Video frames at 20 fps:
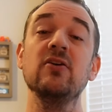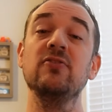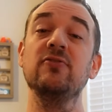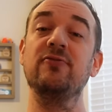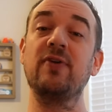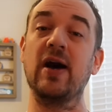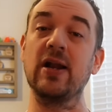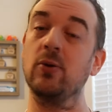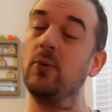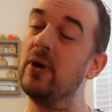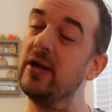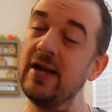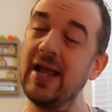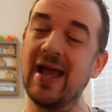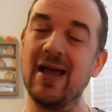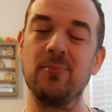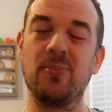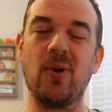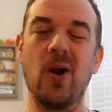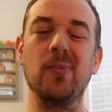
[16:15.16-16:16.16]
Final one,
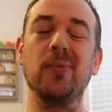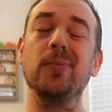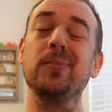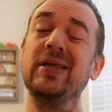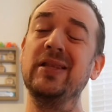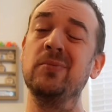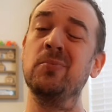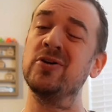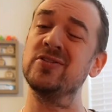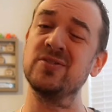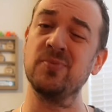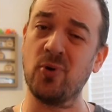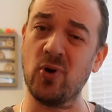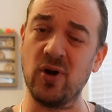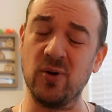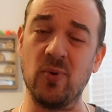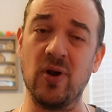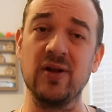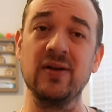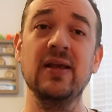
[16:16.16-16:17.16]
and probably the most
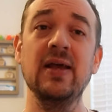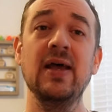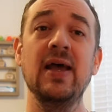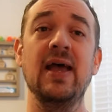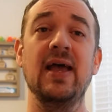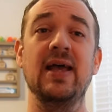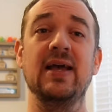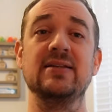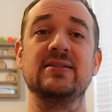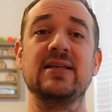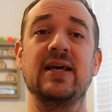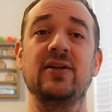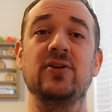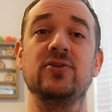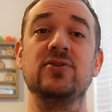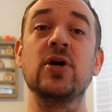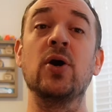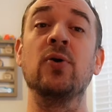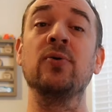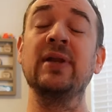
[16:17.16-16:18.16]
important one, is that you
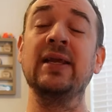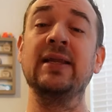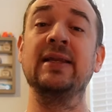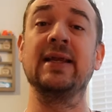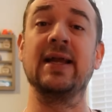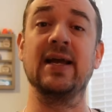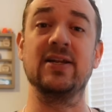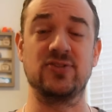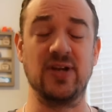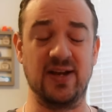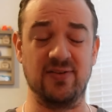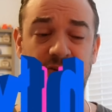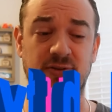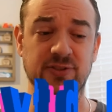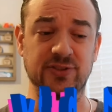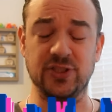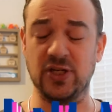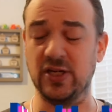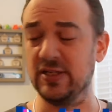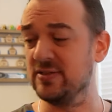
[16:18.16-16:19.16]
don't need to get travel
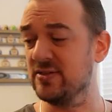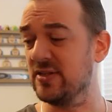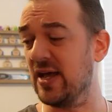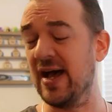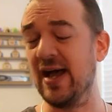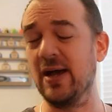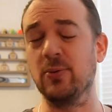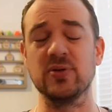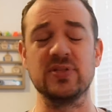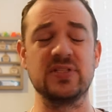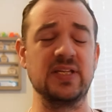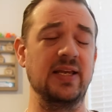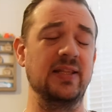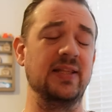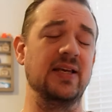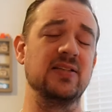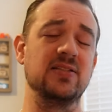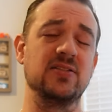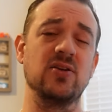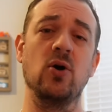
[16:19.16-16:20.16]
insurance. I will say
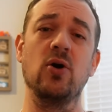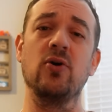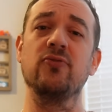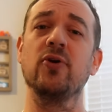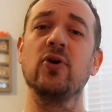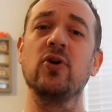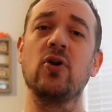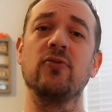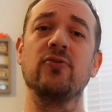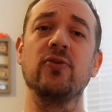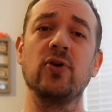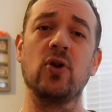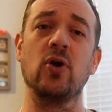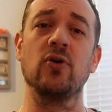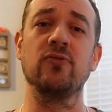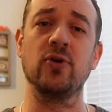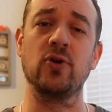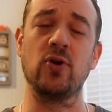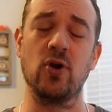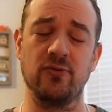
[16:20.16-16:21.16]
this over and over and
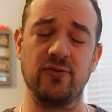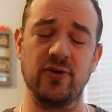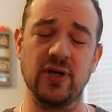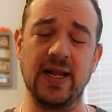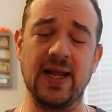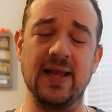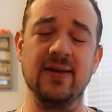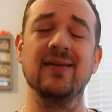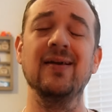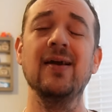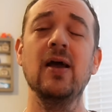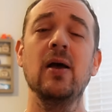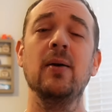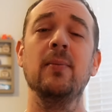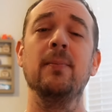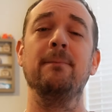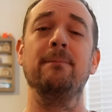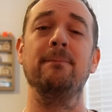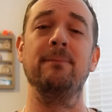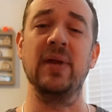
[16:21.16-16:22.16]
over and over again.
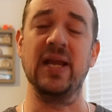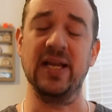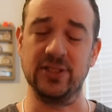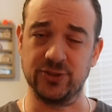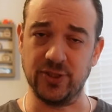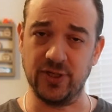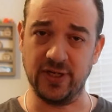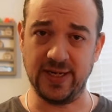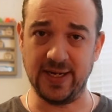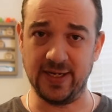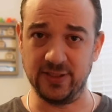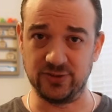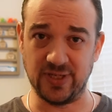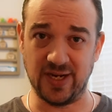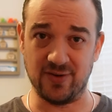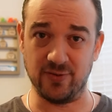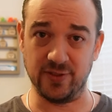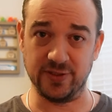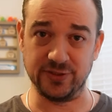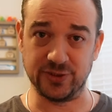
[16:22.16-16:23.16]
Make sure you're getting
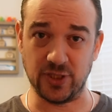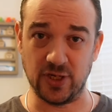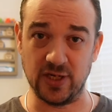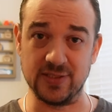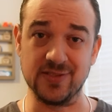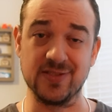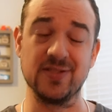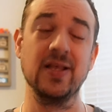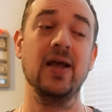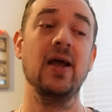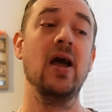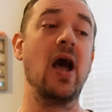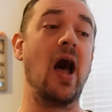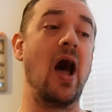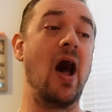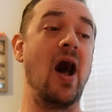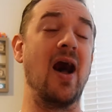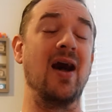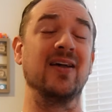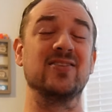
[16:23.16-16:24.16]
travel insurance.
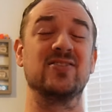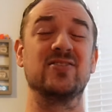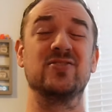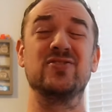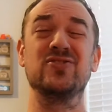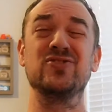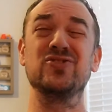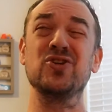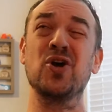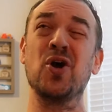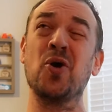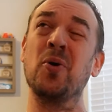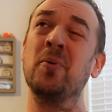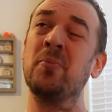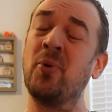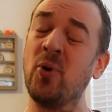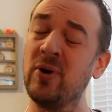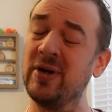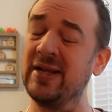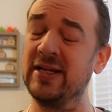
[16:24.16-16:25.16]
Uh, it's so
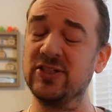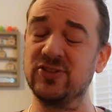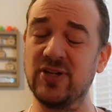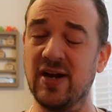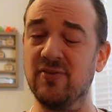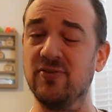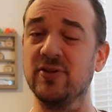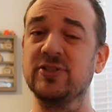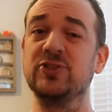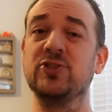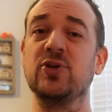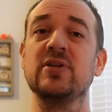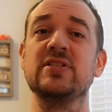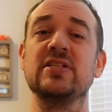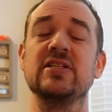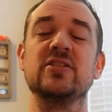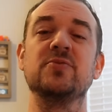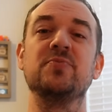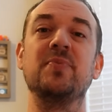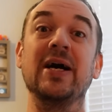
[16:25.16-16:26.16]
important to get travel insurance,
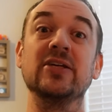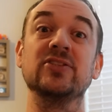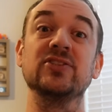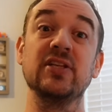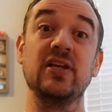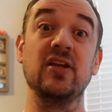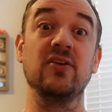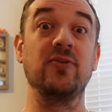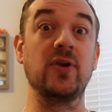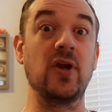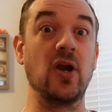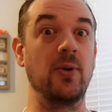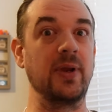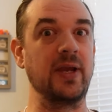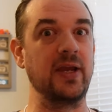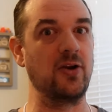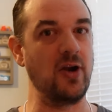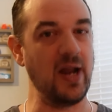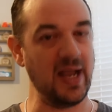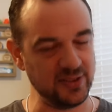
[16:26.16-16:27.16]
especially if you're
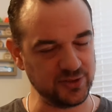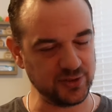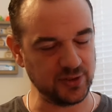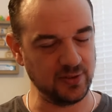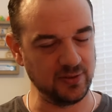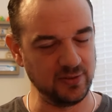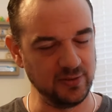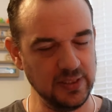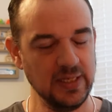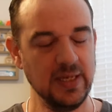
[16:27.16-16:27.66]
going international.